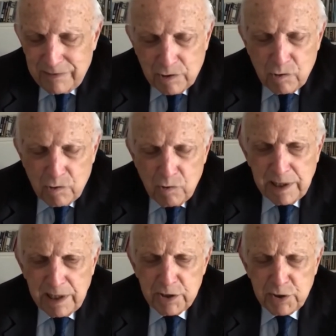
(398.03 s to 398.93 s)
And the
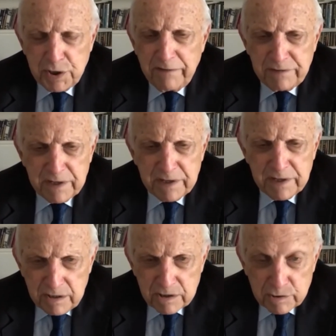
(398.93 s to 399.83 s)
court really
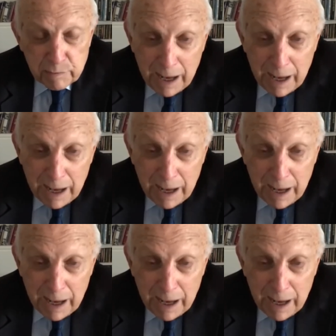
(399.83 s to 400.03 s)
shifted gears.